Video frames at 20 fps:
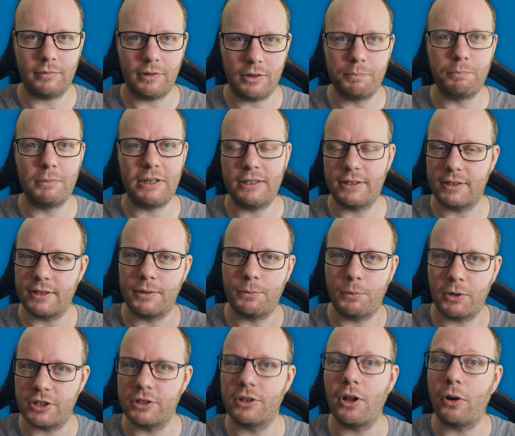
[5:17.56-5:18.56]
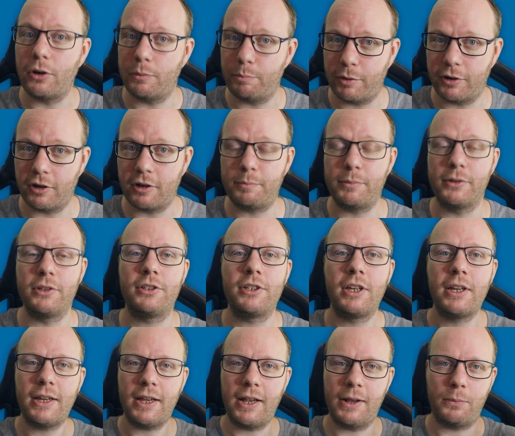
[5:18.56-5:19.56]
it means it wasn't on purpose.
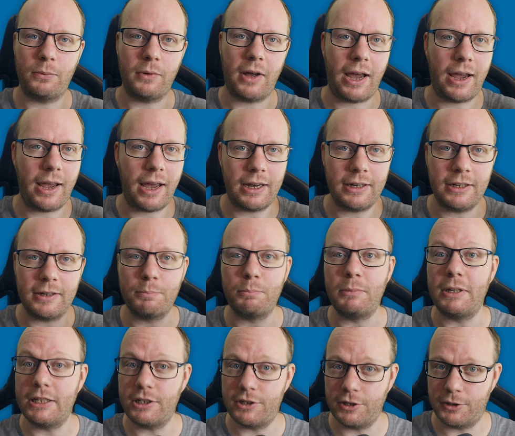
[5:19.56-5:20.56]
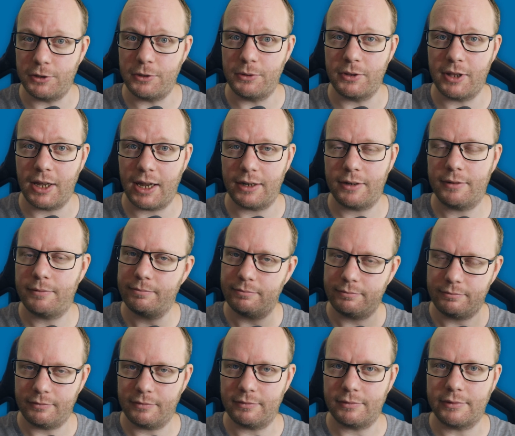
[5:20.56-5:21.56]
If I didn't mean to do that
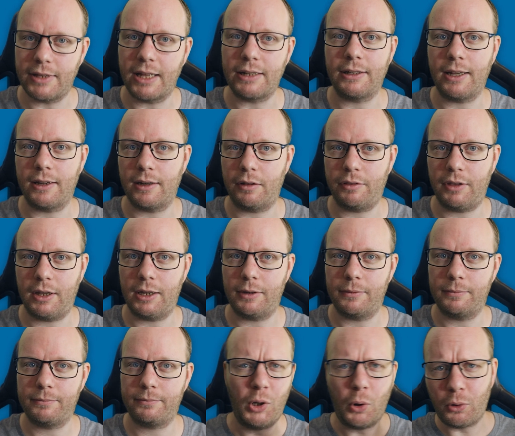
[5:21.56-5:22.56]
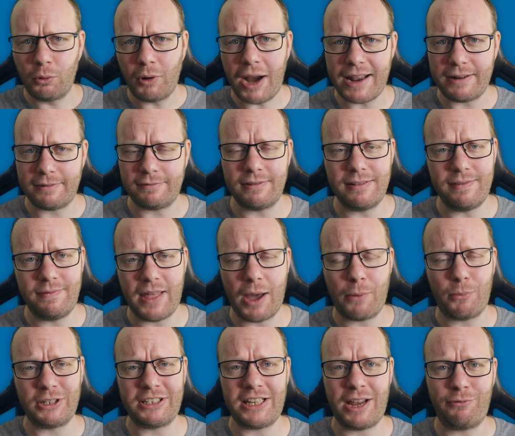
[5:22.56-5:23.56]
kind of thing. All right,
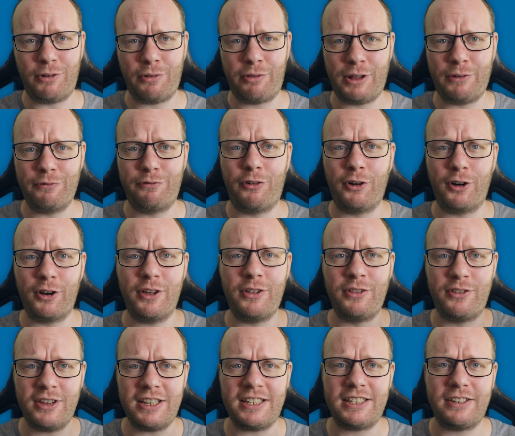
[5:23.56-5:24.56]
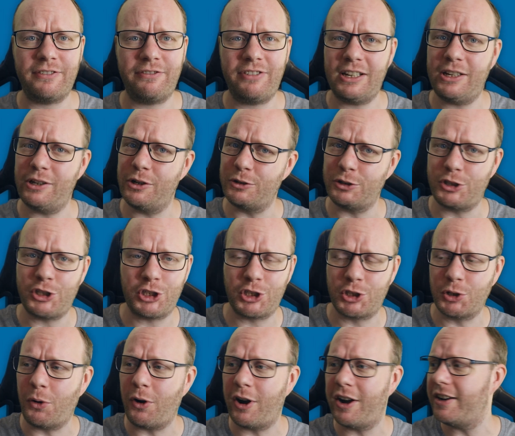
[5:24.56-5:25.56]
that was everything for this video.
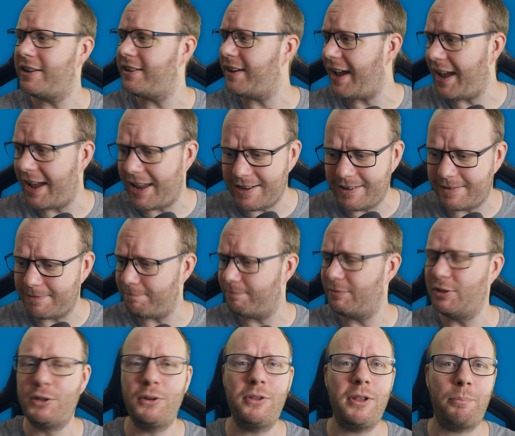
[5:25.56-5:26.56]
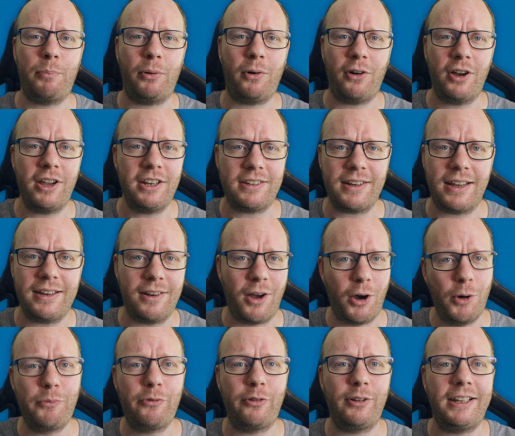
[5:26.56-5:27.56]
Short and to the point, and
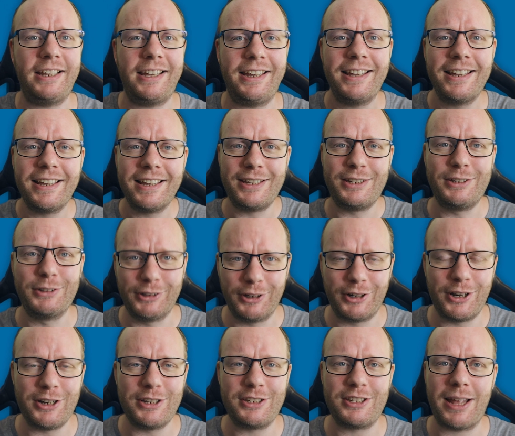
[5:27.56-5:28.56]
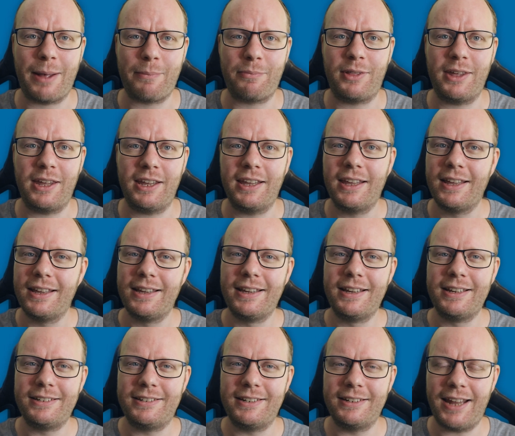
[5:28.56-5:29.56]
hopefully you learned something
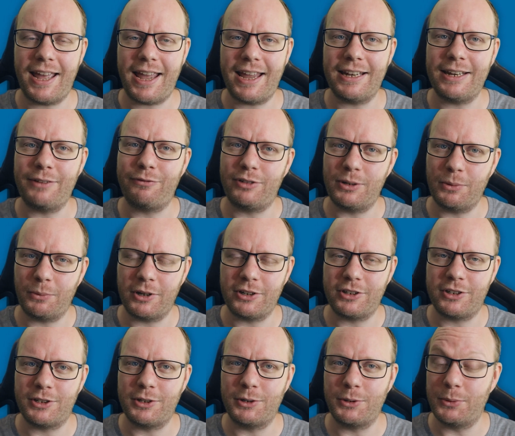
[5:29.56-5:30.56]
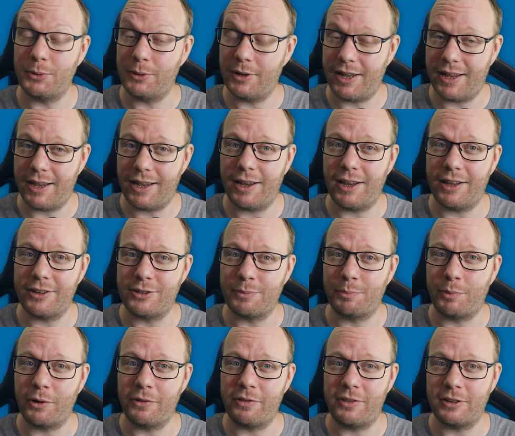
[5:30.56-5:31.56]
today. And if you want to
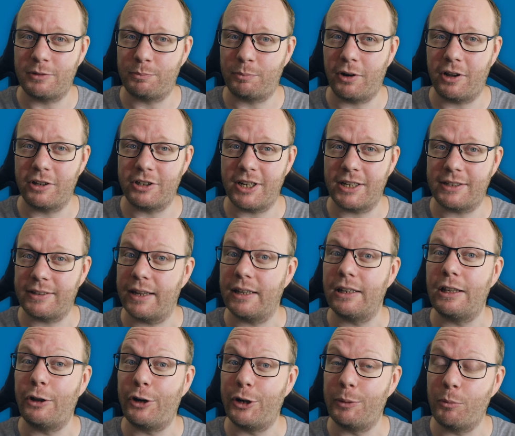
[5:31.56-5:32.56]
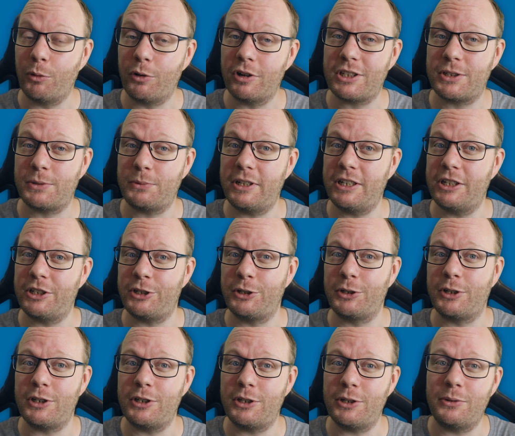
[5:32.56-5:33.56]
support this project and learn more Swedish,
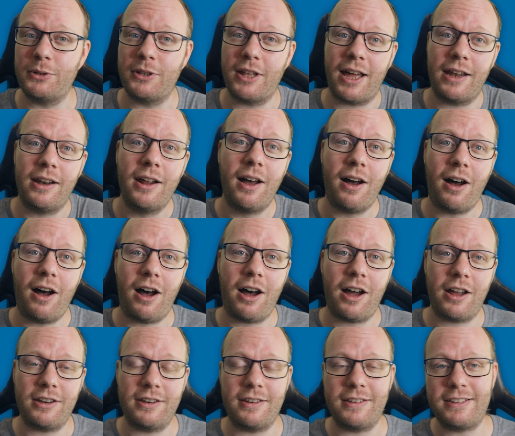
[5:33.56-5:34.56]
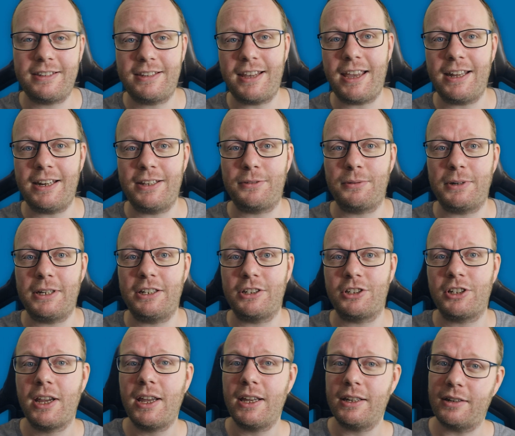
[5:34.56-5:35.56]
you can do that on
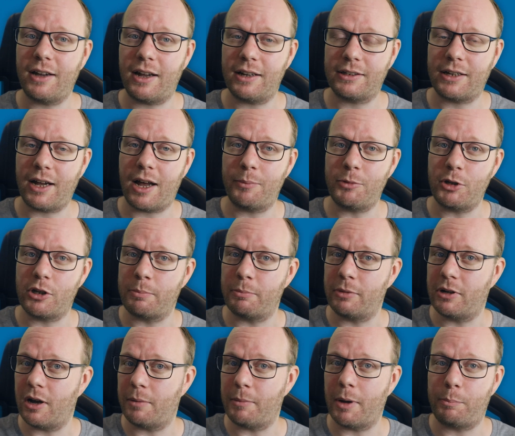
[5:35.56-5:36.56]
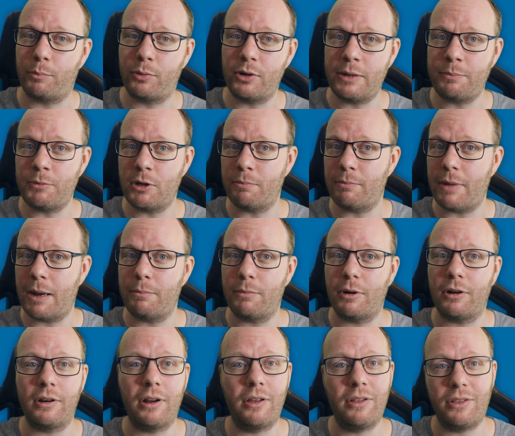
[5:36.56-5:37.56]
sayitinswedish.com. You can become a premium
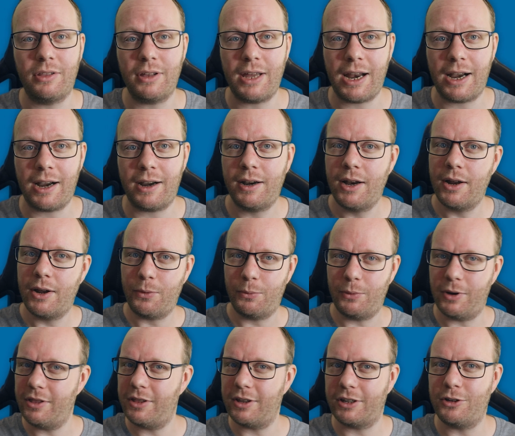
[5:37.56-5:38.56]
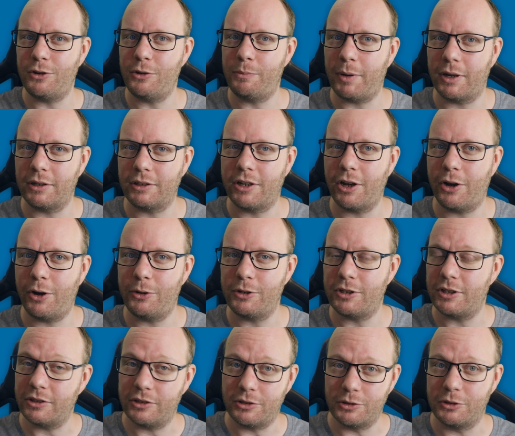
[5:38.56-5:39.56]
member there with the coupon
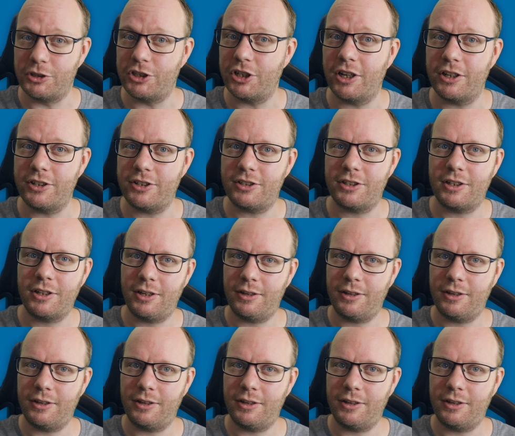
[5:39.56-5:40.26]
code you just